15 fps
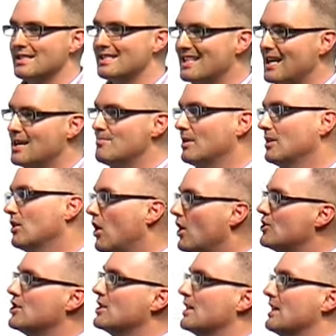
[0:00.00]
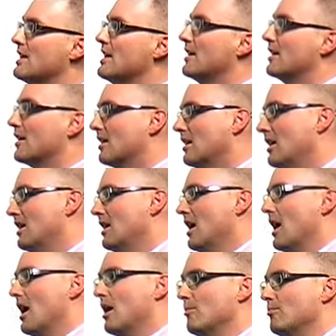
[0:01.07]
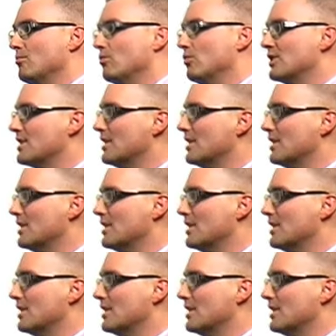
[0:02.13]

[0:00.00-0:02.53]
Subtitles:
And typologically here, we're